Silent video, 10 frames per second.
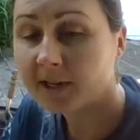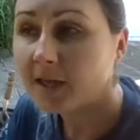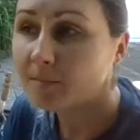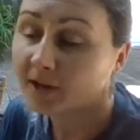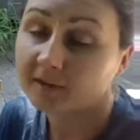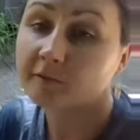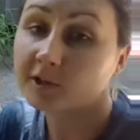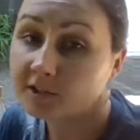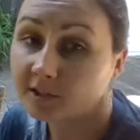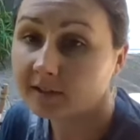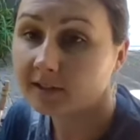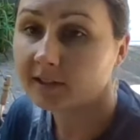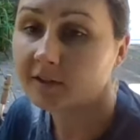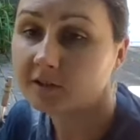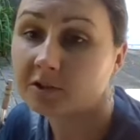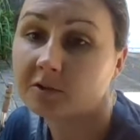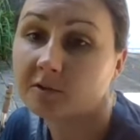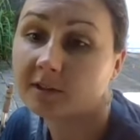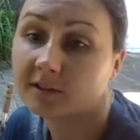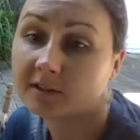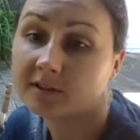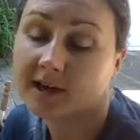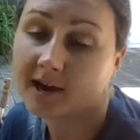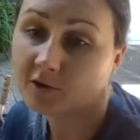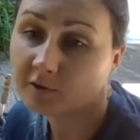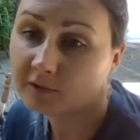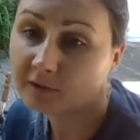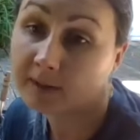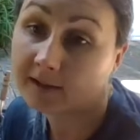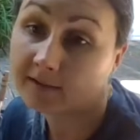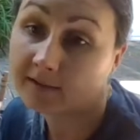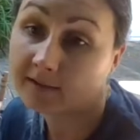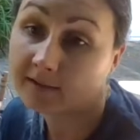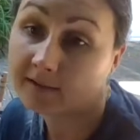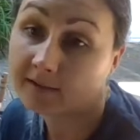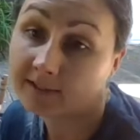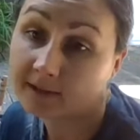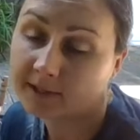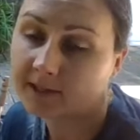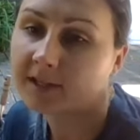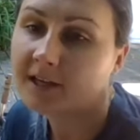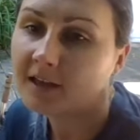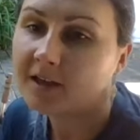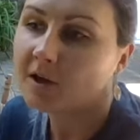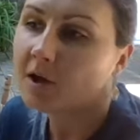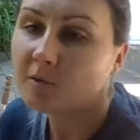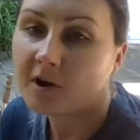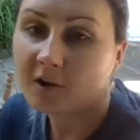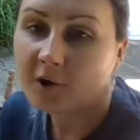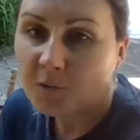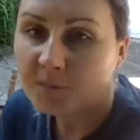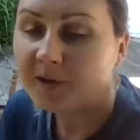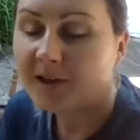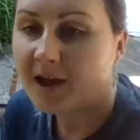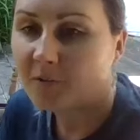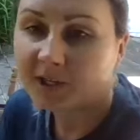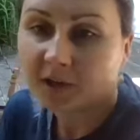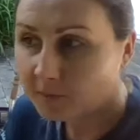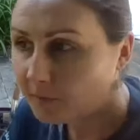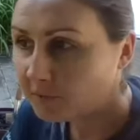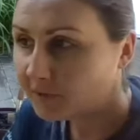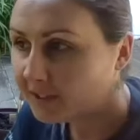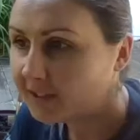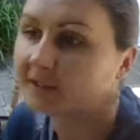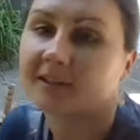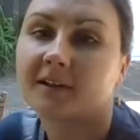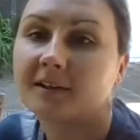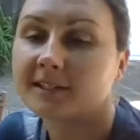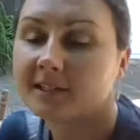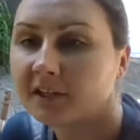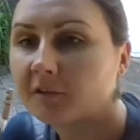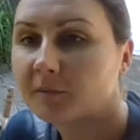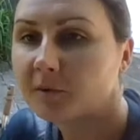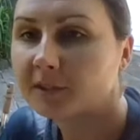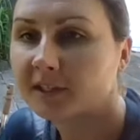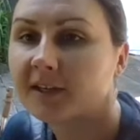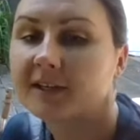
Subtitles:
but unfortunately, due to the COVID pandemic, we're all home working remotely and studying remotely.